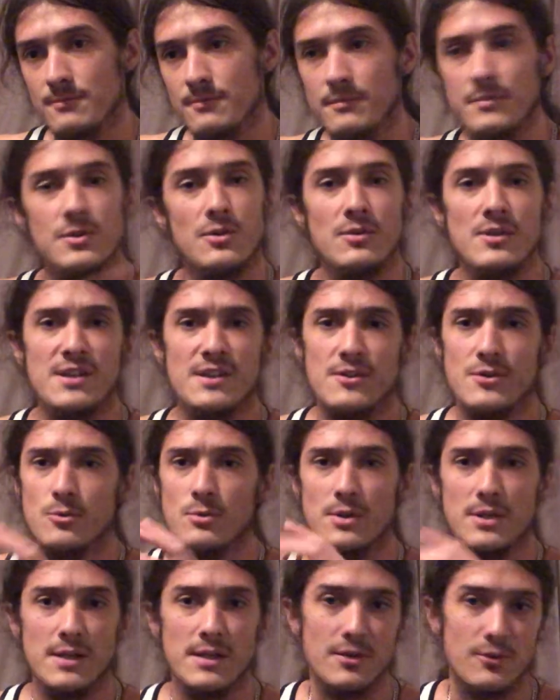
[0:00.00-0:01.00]
You don't need to know
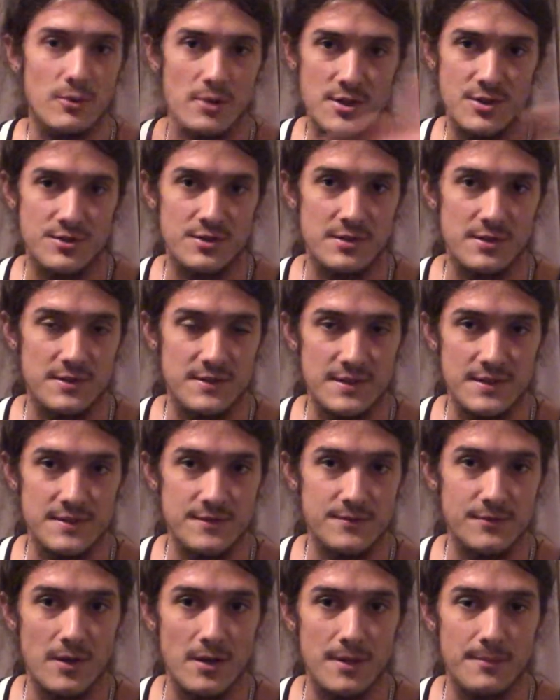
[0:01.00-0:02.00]
what integration is, that's
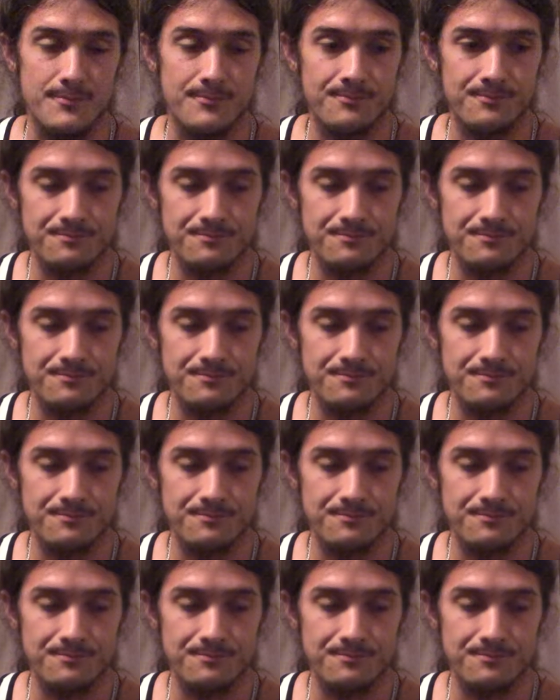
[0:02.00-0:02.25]
fine.